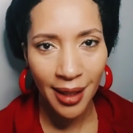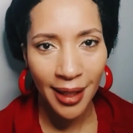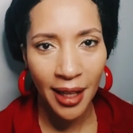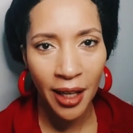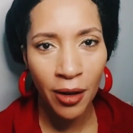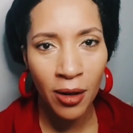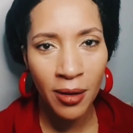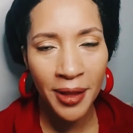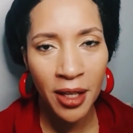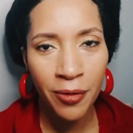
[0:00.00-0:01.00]
Hey all,
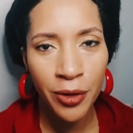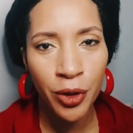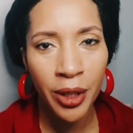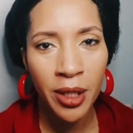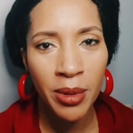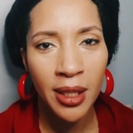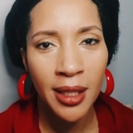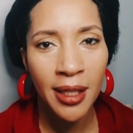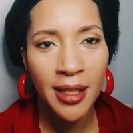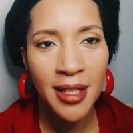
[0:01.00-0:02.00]
thank you for joining me
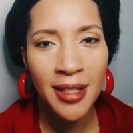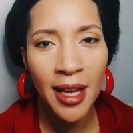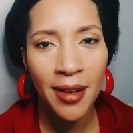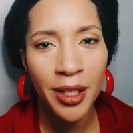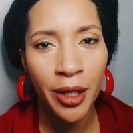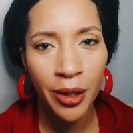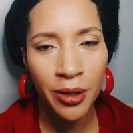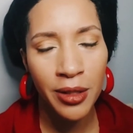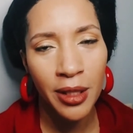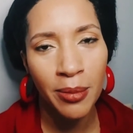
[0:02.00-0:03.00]
again. It's Savvy
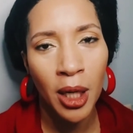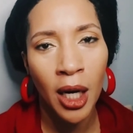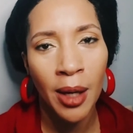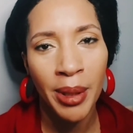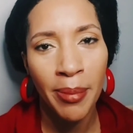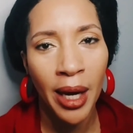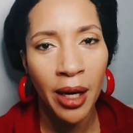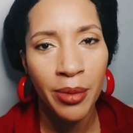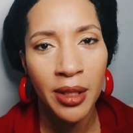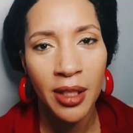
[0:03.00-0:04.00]
Curls. I'm coming back
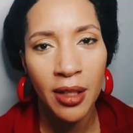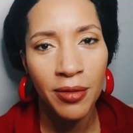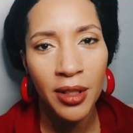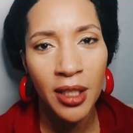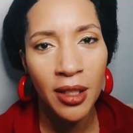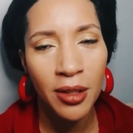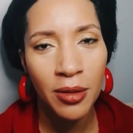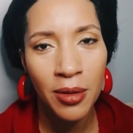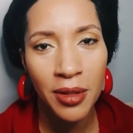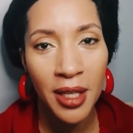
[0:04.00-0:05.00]
with another video
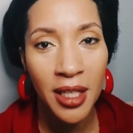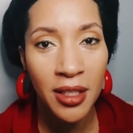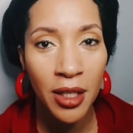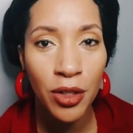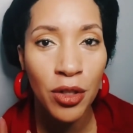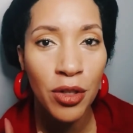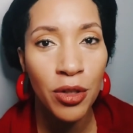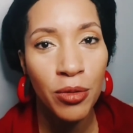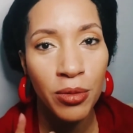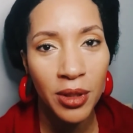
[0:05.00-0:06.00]
on things that
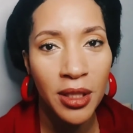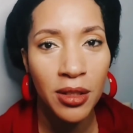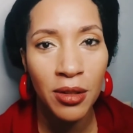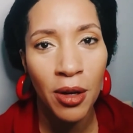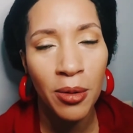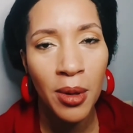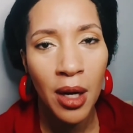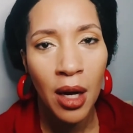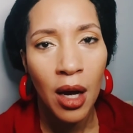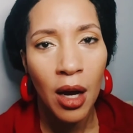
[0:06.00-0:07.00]
you need to know
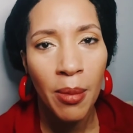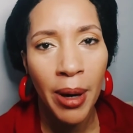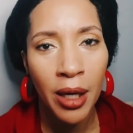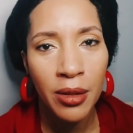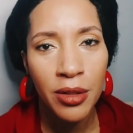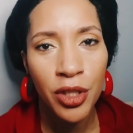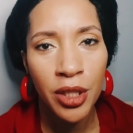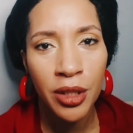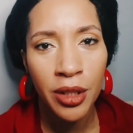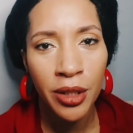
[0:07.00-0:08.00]
about
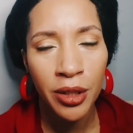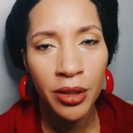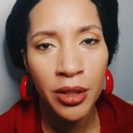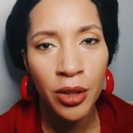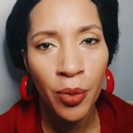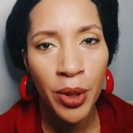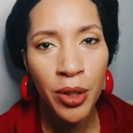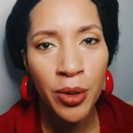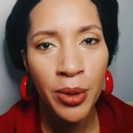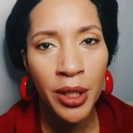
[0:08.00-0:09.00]
GinaCurl. So when
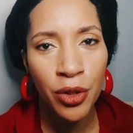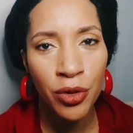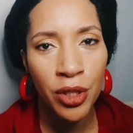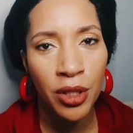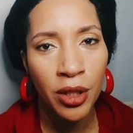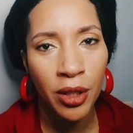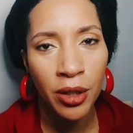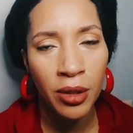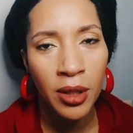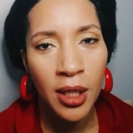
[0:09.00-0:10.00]
you get your
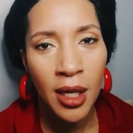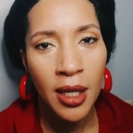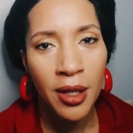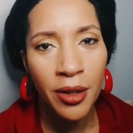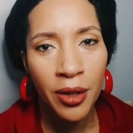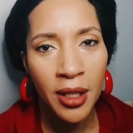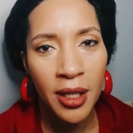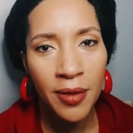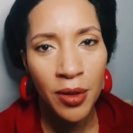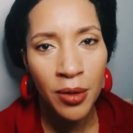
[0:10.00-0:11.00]
GinaCurl, they're going to
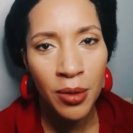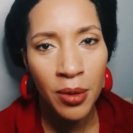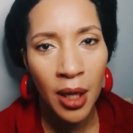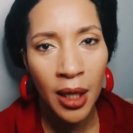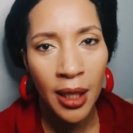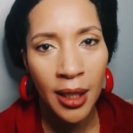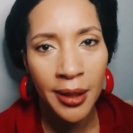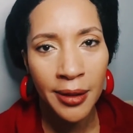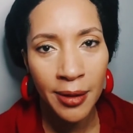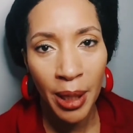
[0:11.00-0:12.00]
give you a
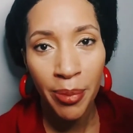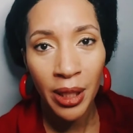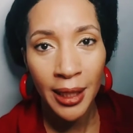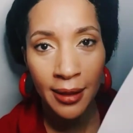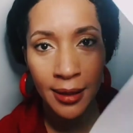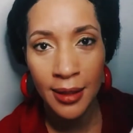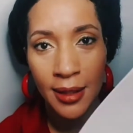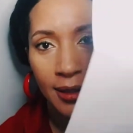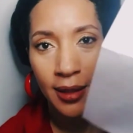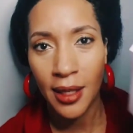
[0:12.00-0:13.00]
paper like
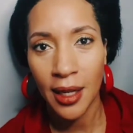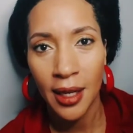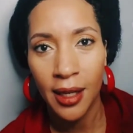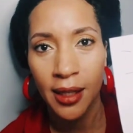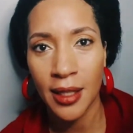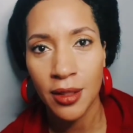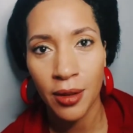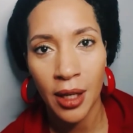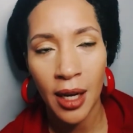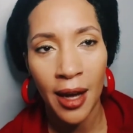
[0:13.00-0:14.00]
this, and it's going
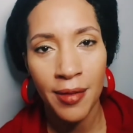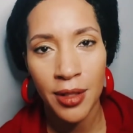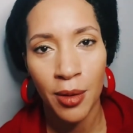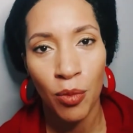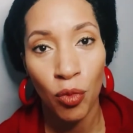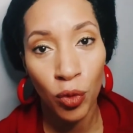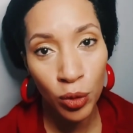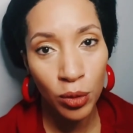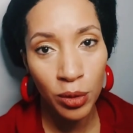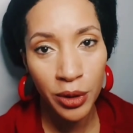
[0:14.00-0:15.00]
to have some
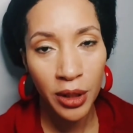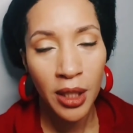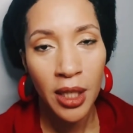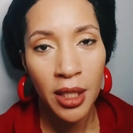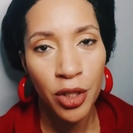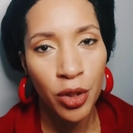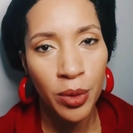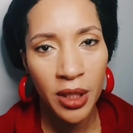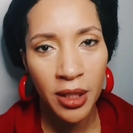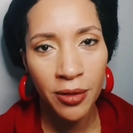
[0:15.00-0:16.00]
rules that you will
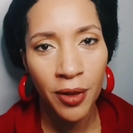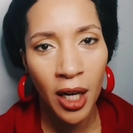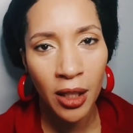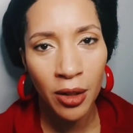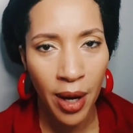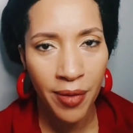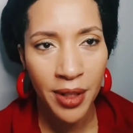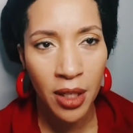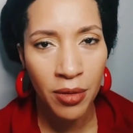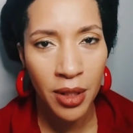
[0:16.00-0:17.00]
need to follow. So
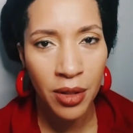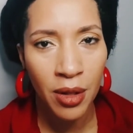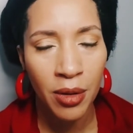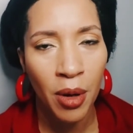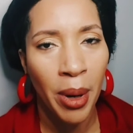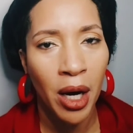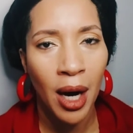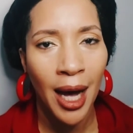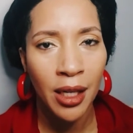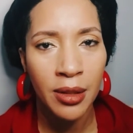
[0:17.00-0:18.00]
everything you need to know about
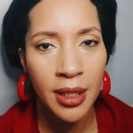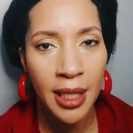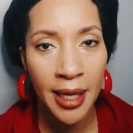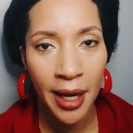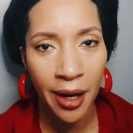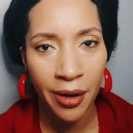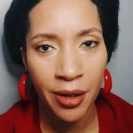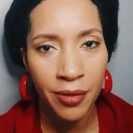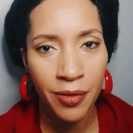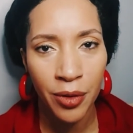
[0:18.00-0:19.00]
how to take care
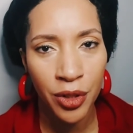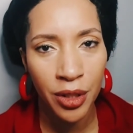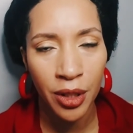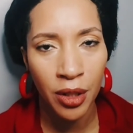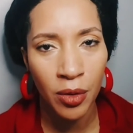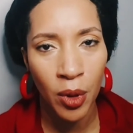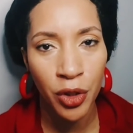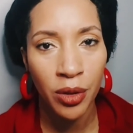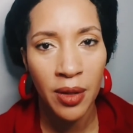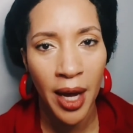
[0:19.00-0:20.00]
of your GinaCurl once
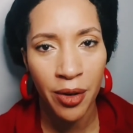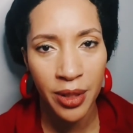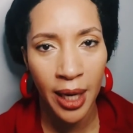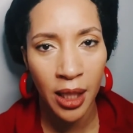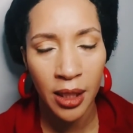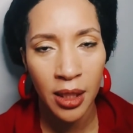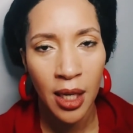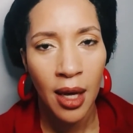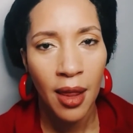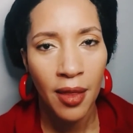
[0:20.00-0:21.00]
you leave Hairstory,
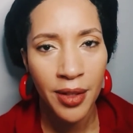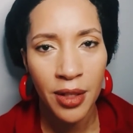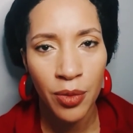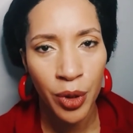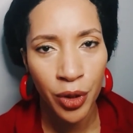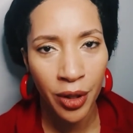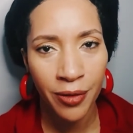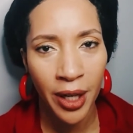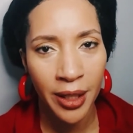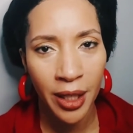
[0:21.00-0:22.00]
this is what you're going to
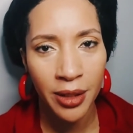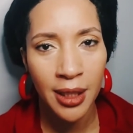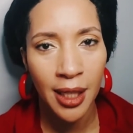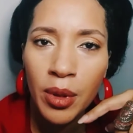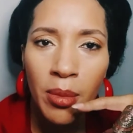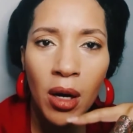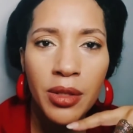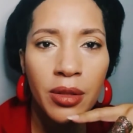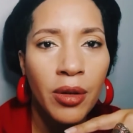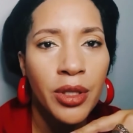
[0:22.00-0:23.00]
find out today. I'm
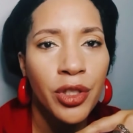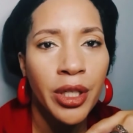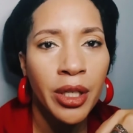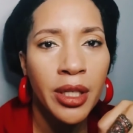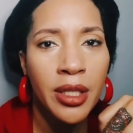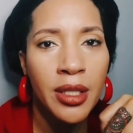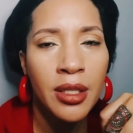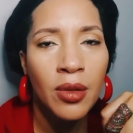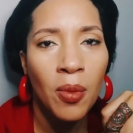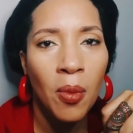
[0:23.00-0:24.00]
also going to share is
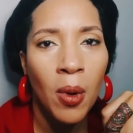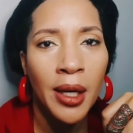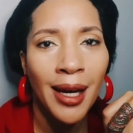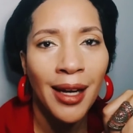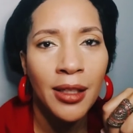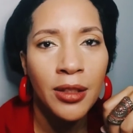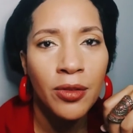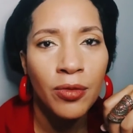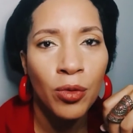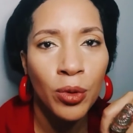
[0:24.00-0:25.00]
what
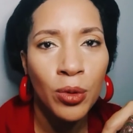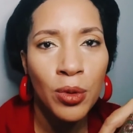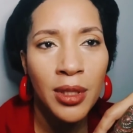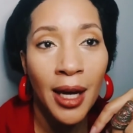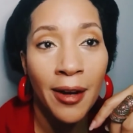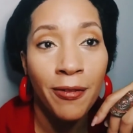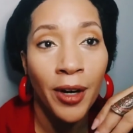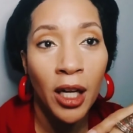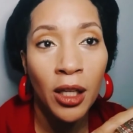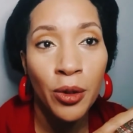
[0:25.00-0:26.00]
rules I
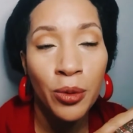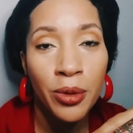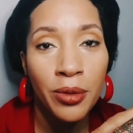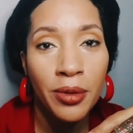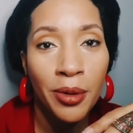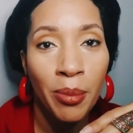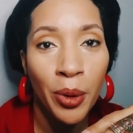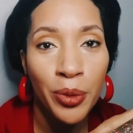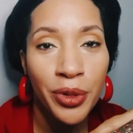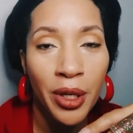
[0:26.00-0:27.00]
follow the
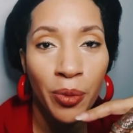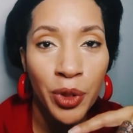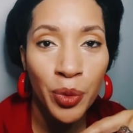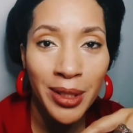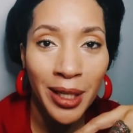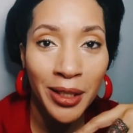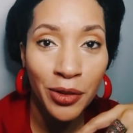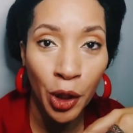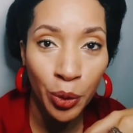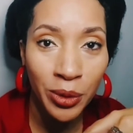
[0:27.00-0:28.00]
most and which ones I
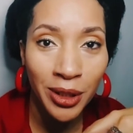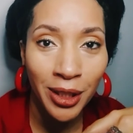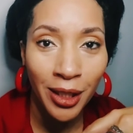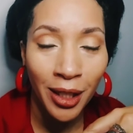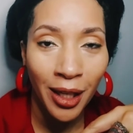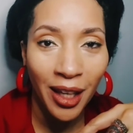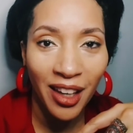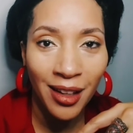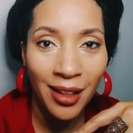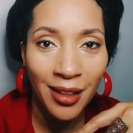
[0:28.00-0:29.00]
don't.
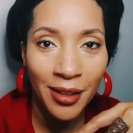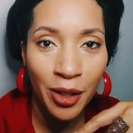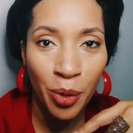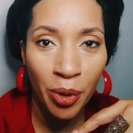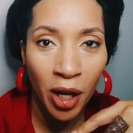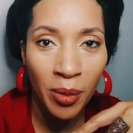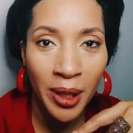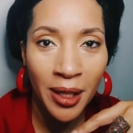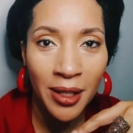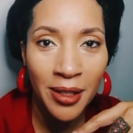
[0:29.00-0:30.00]
And it probably
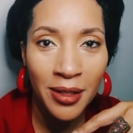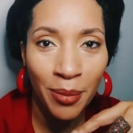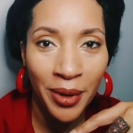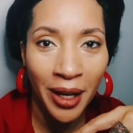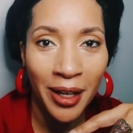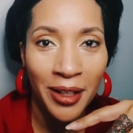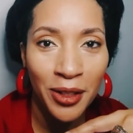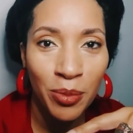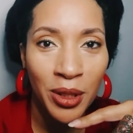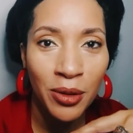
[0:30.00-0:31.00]
is something I need
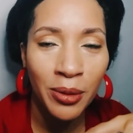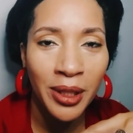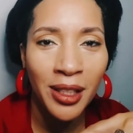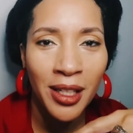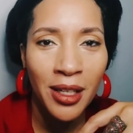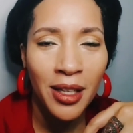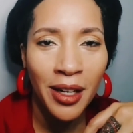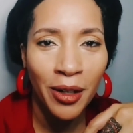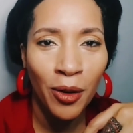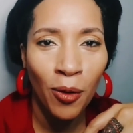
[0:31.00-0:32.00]
to be doing, and
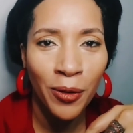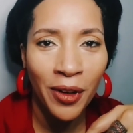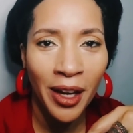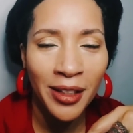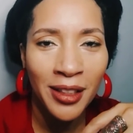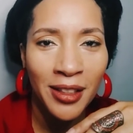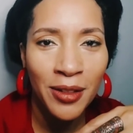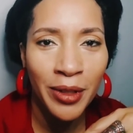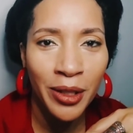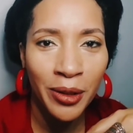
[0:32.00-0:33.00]
I'll go over that in this
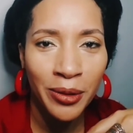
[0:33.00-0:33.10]
video.